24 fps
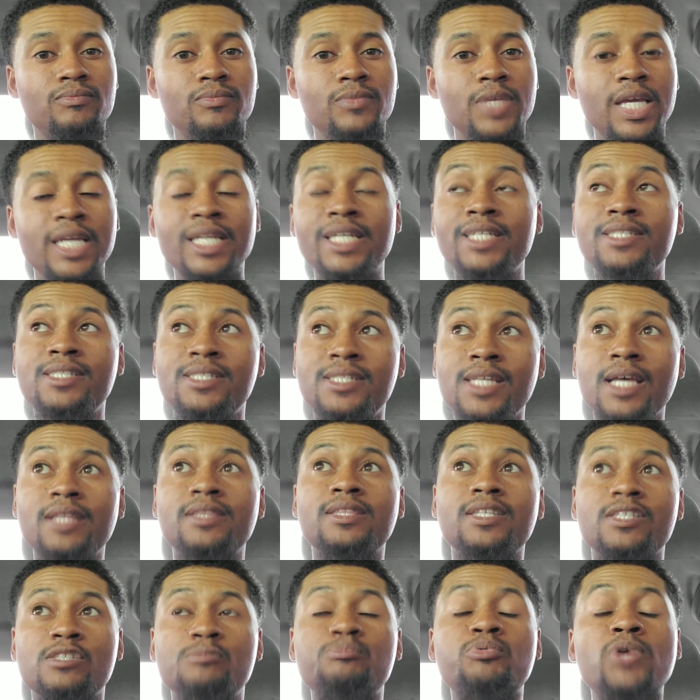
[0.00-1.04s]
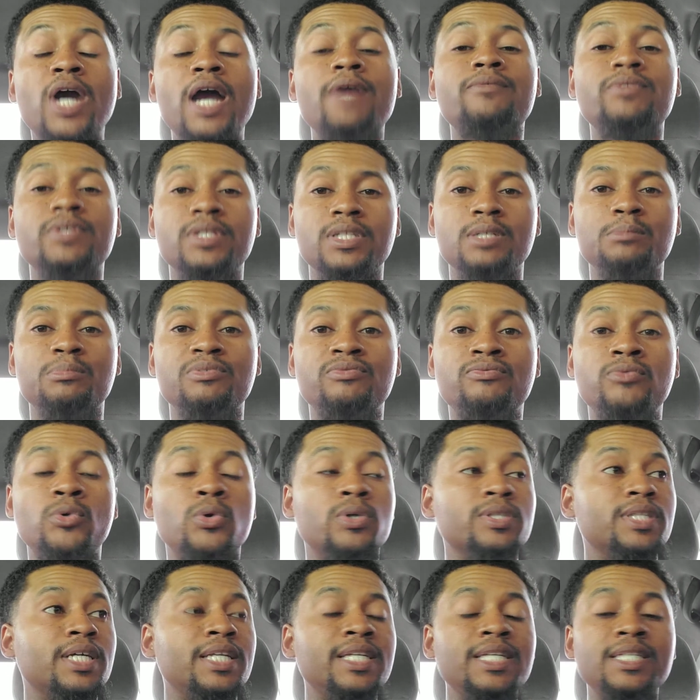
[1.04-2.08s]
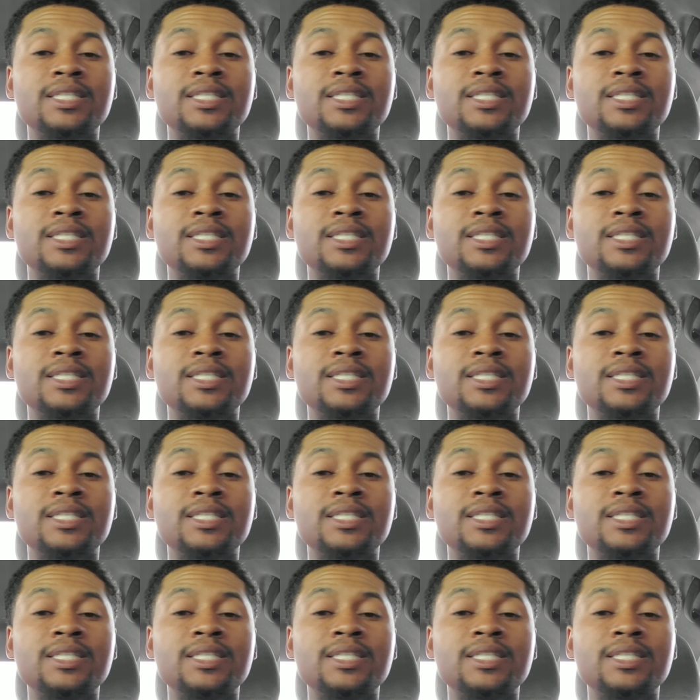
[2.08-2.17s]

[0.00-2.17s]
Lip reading: And he said this privately before, that